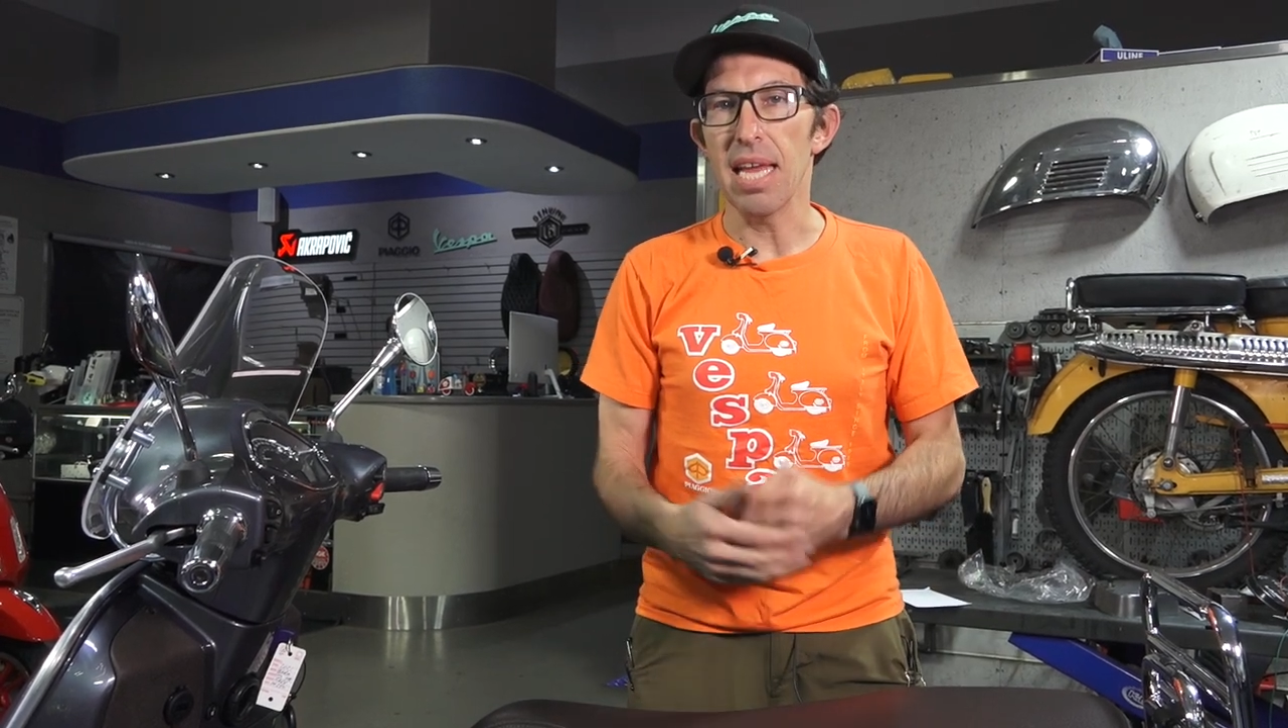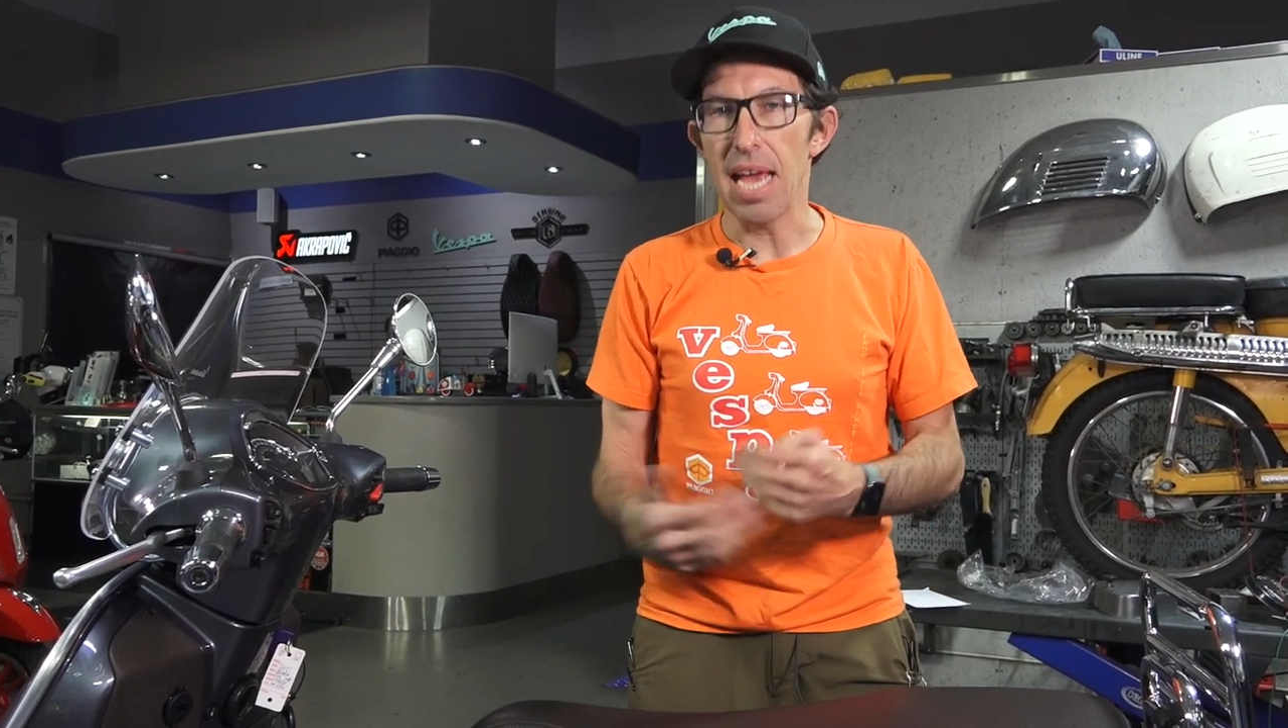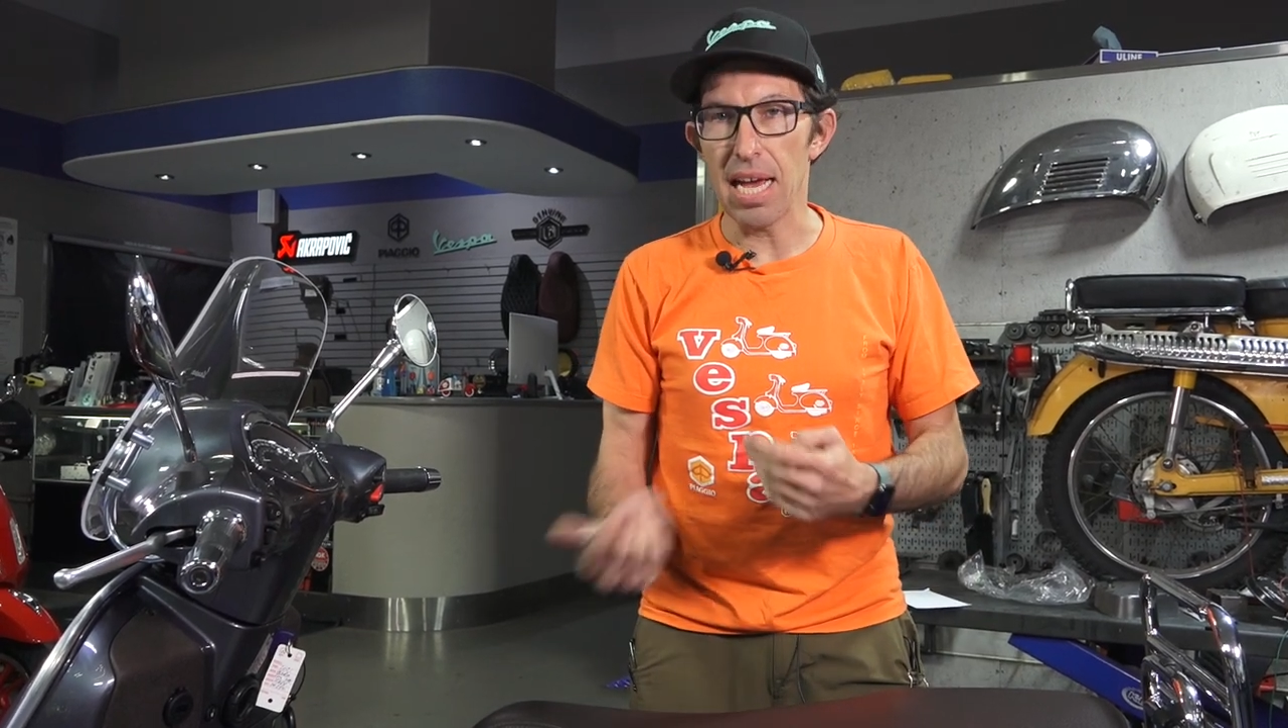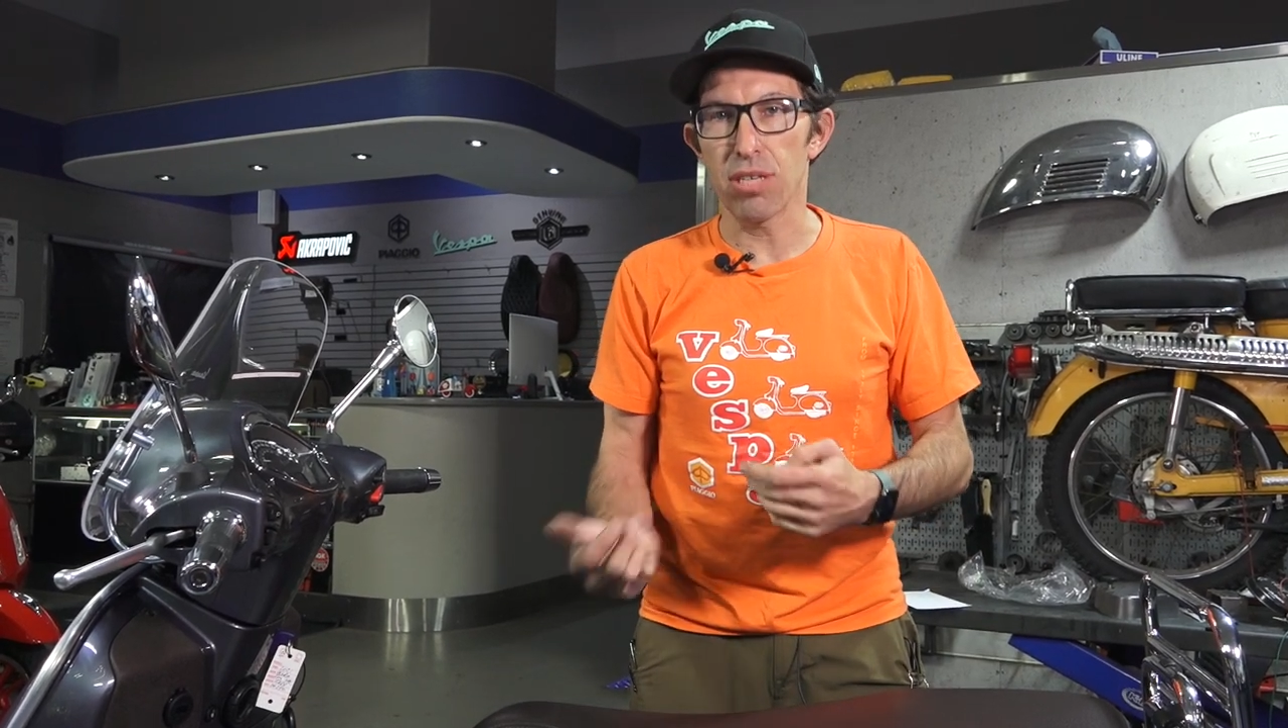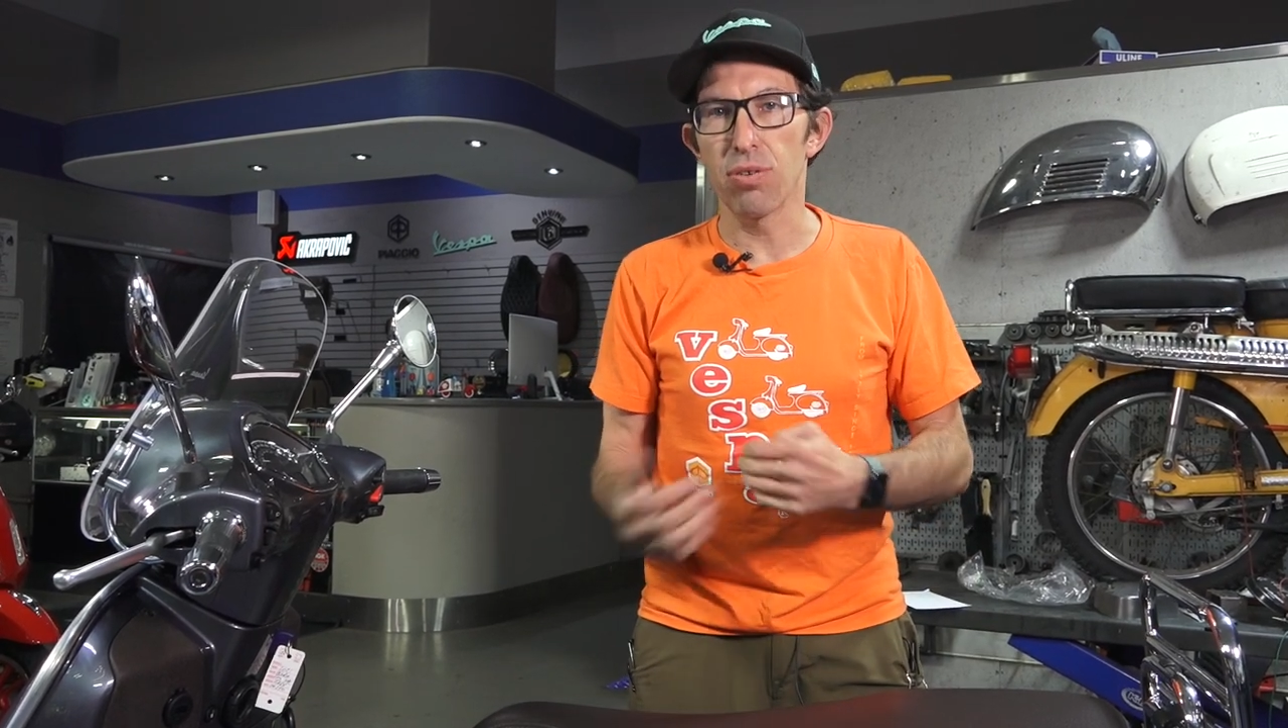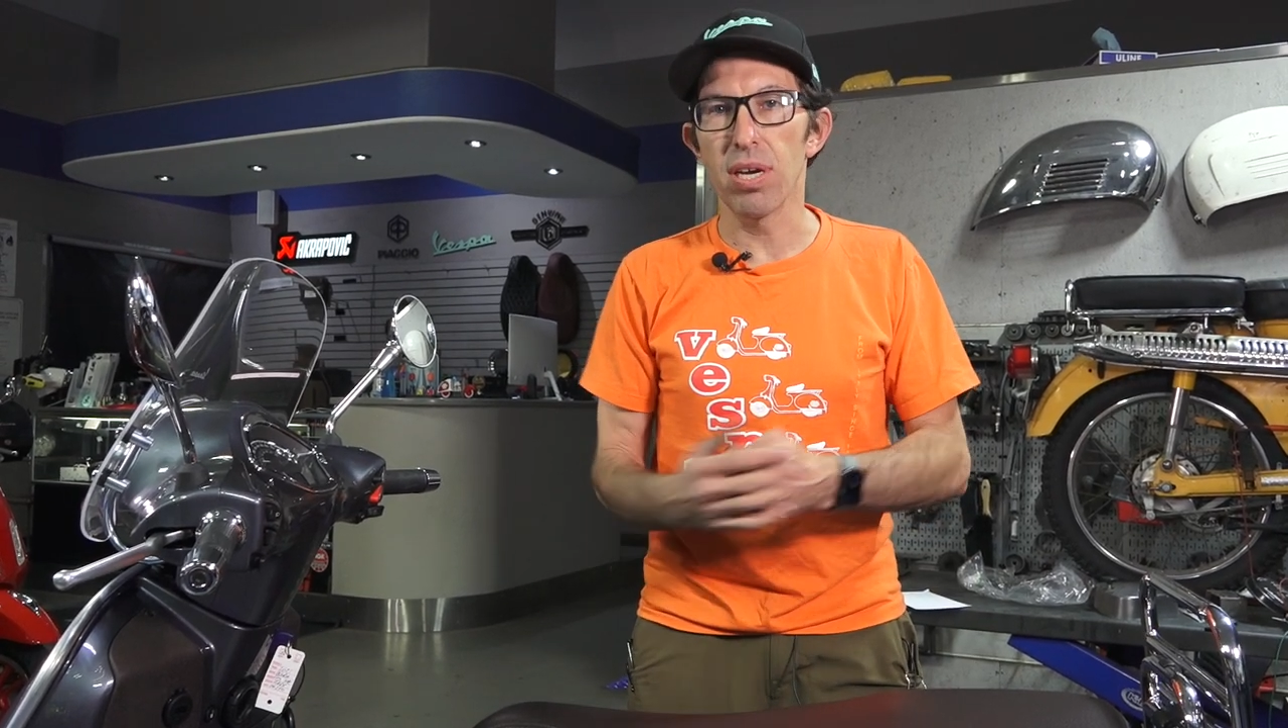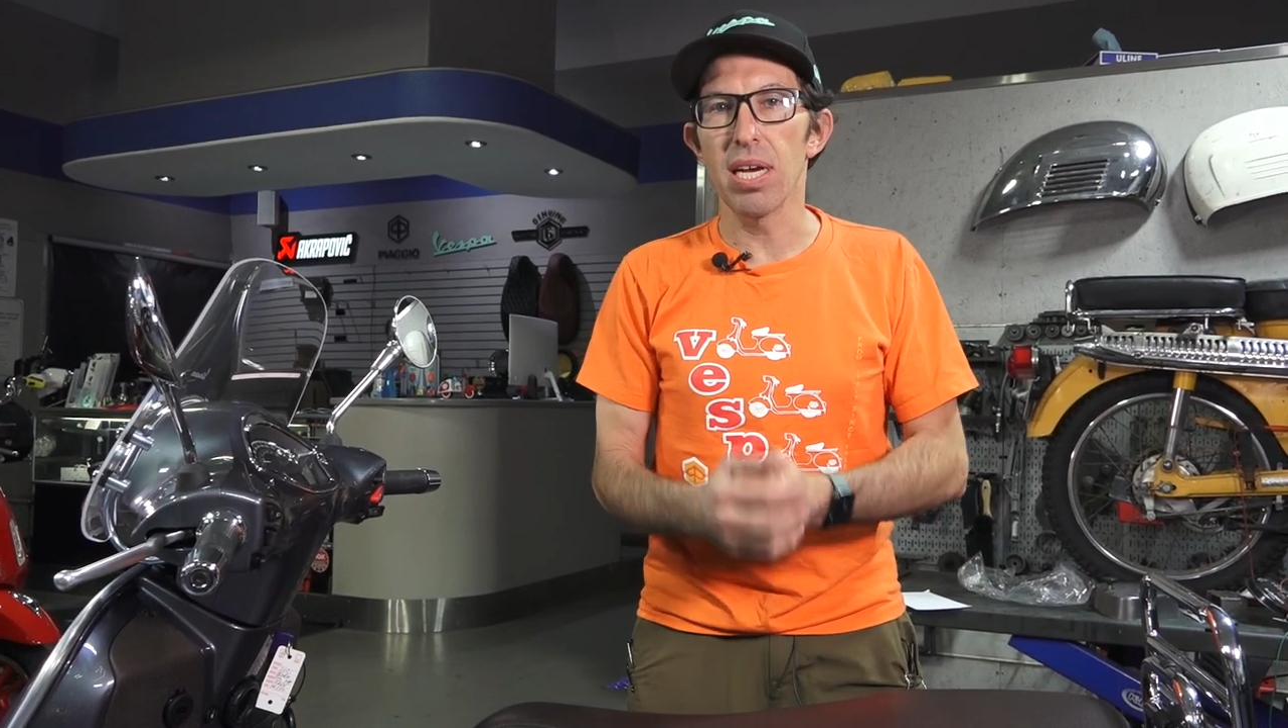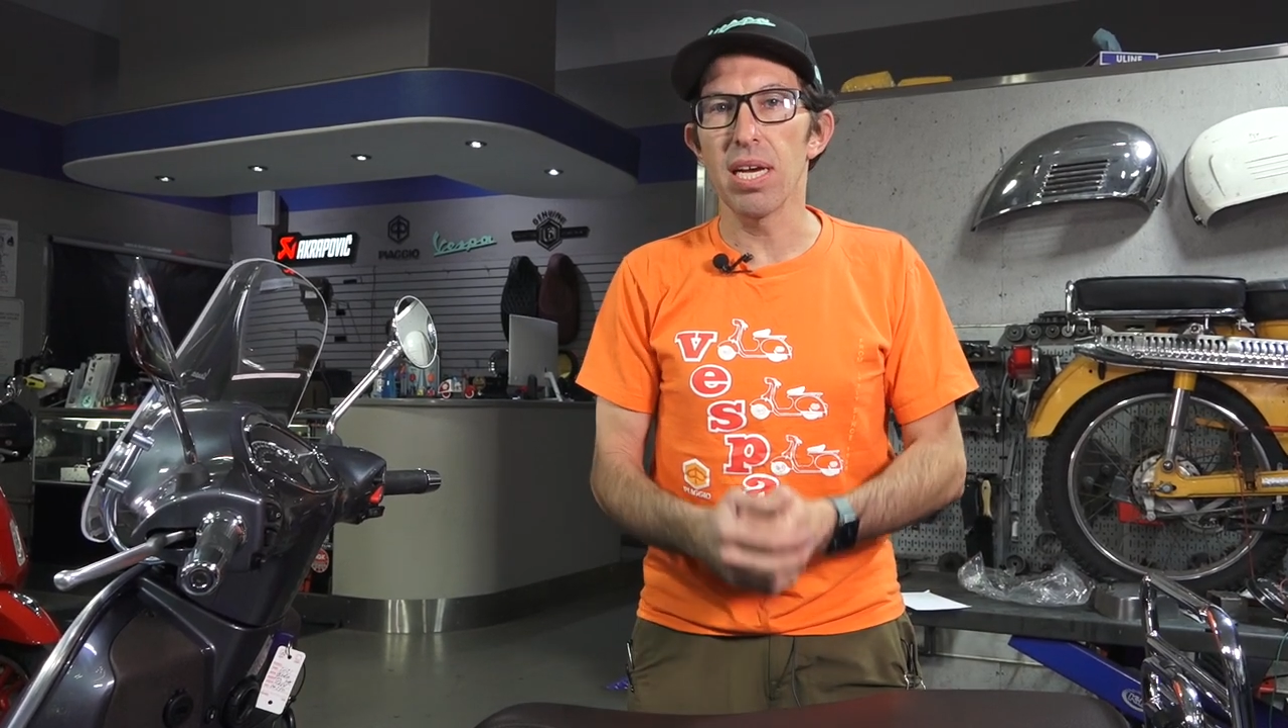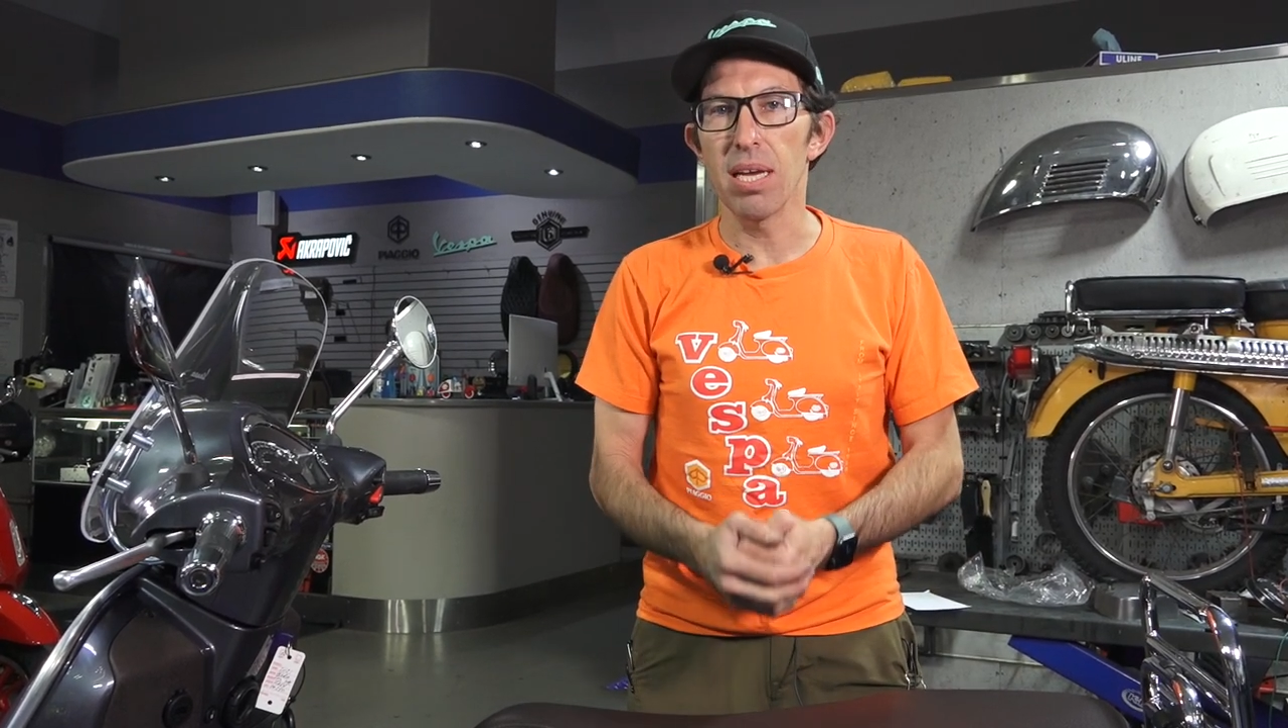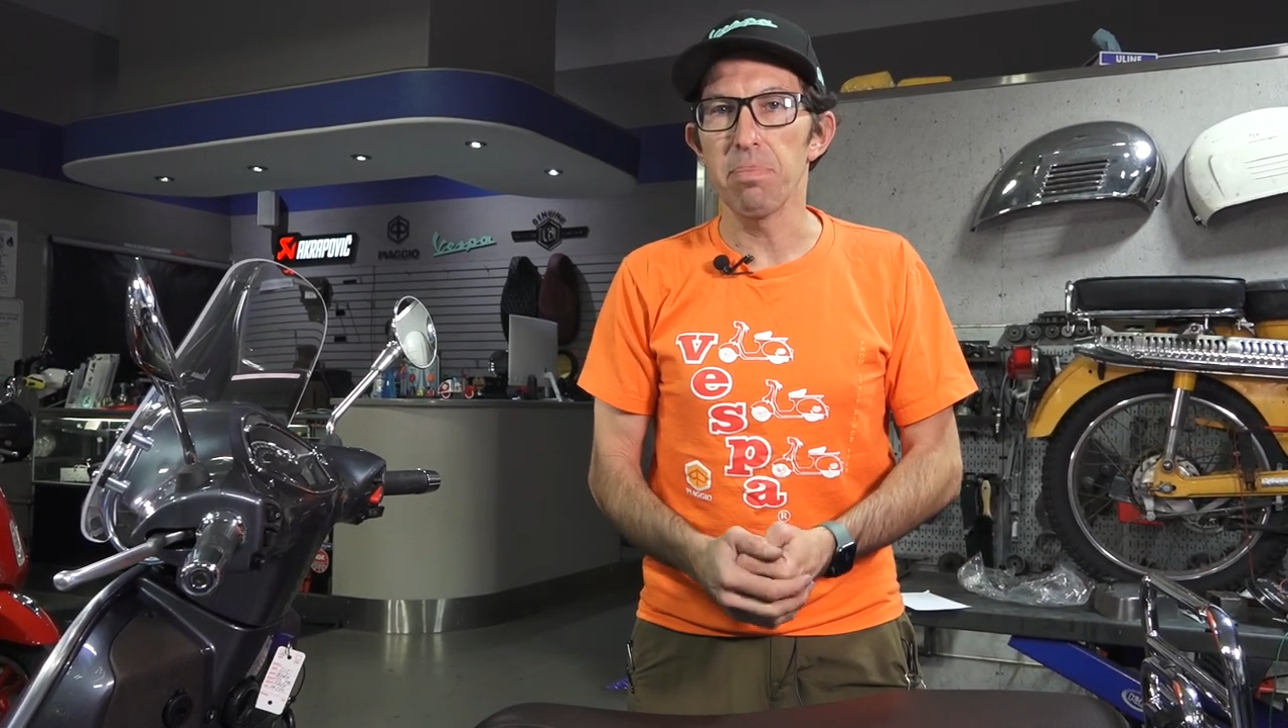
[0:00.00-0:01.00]

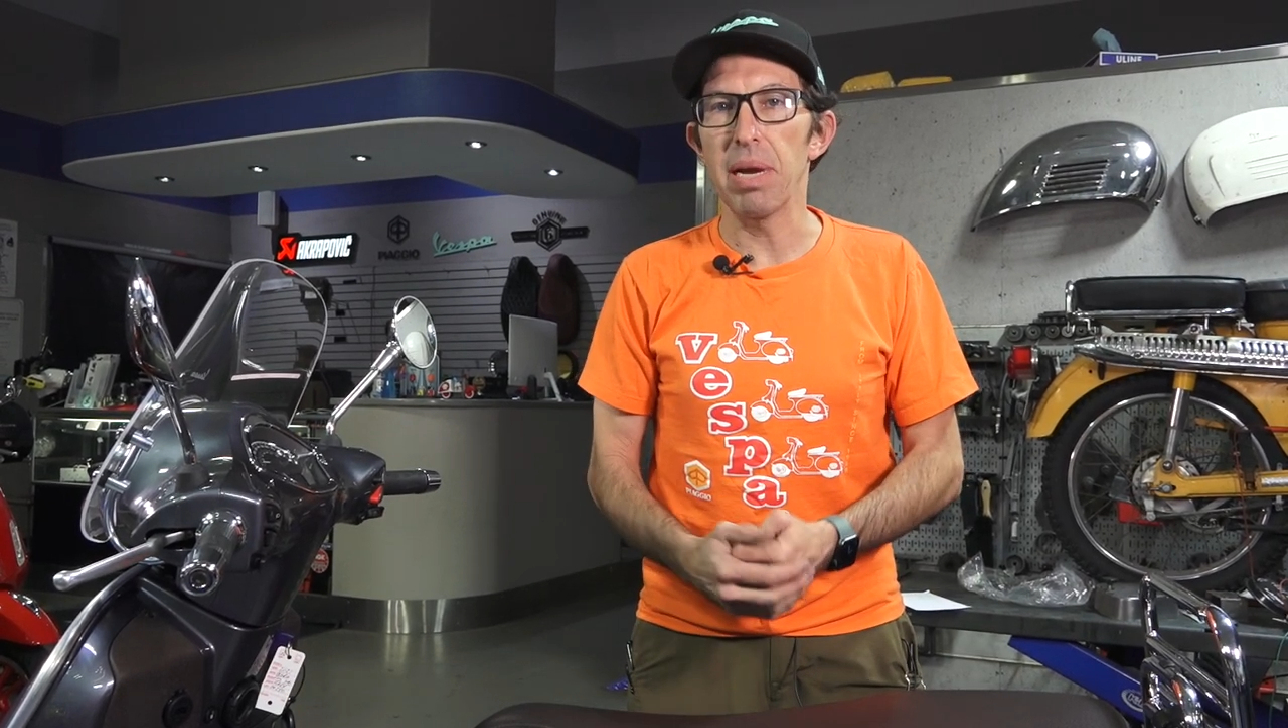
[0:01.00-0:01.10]
extra